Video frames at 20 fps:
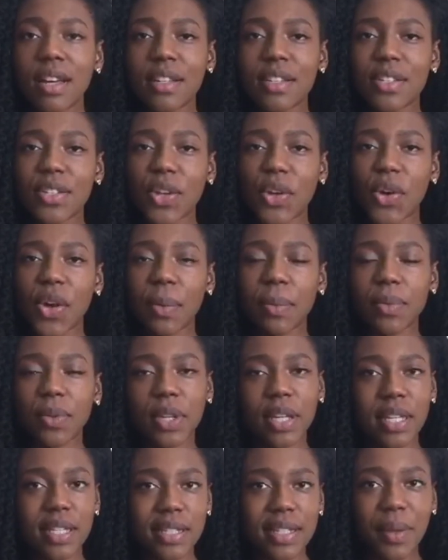So I'm
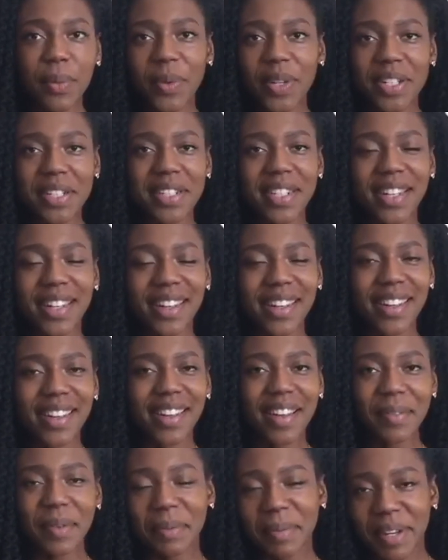going somewhere today.
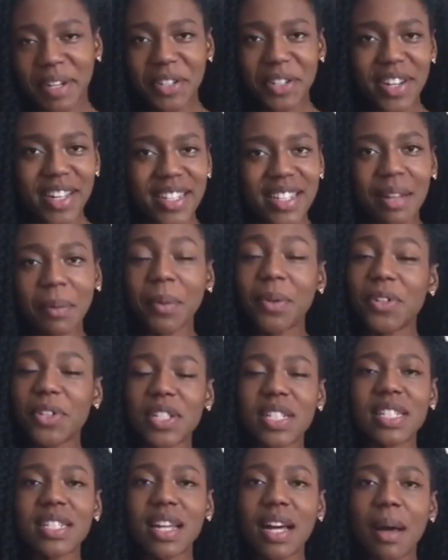I'm in my dress, I'm all
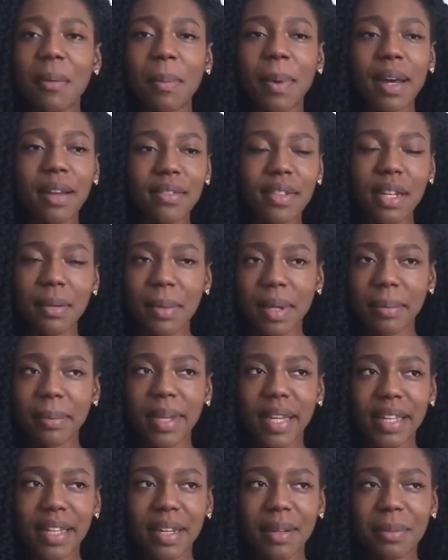dressed up, I've done my
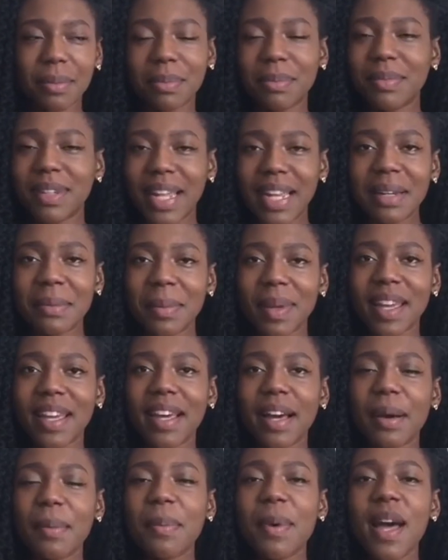makeup, light
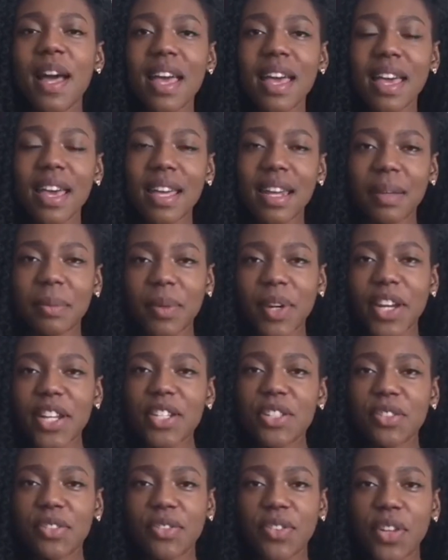makeup, and I'm
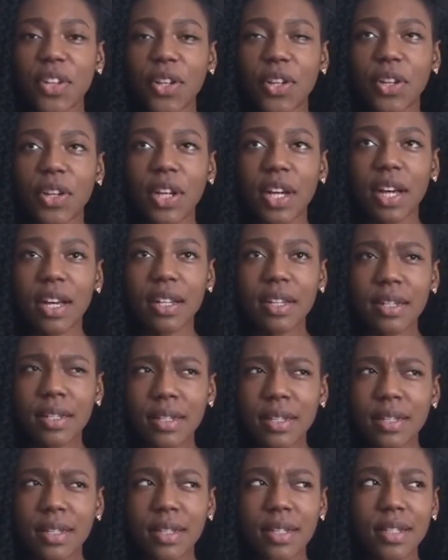going to follow
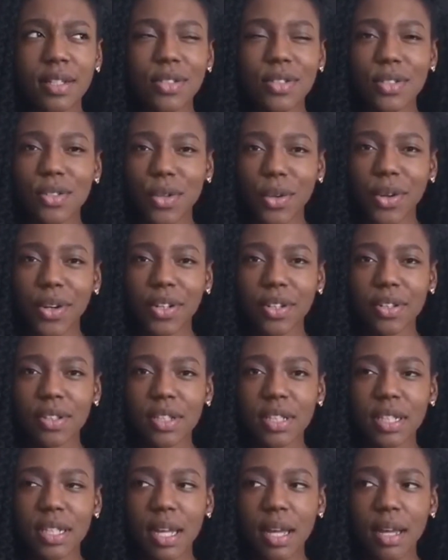Nikkie
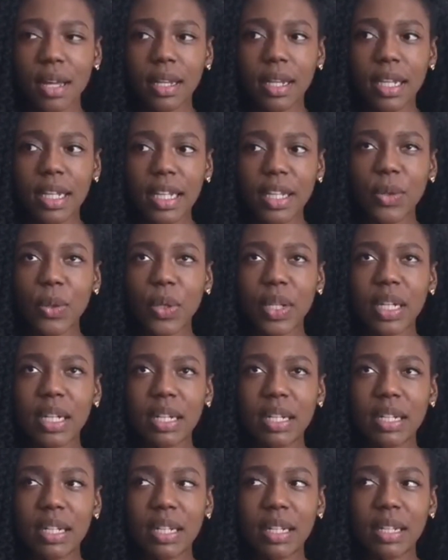Tutorials uh, liquid
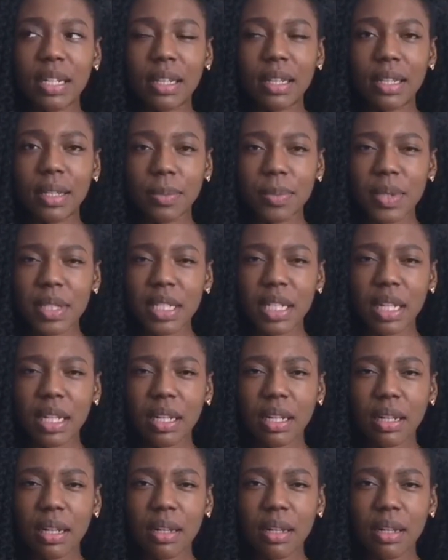lipstick